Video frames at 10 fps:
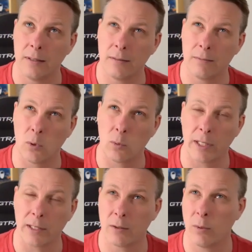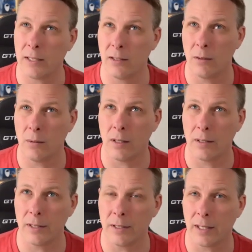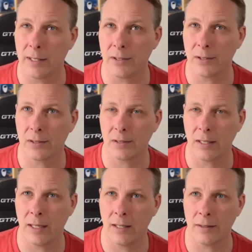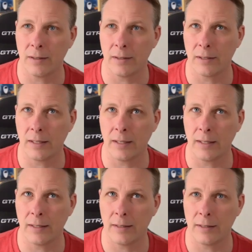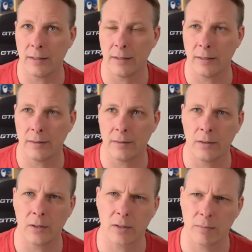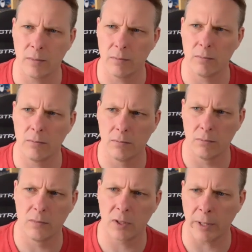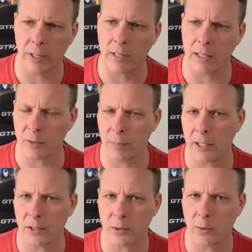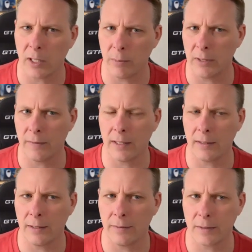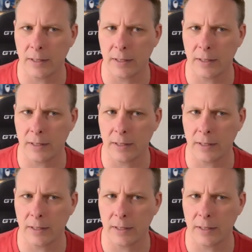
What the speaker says: We're running quite low on the DICE add-on, and there's some underground expansion. There's quite a bit of that left,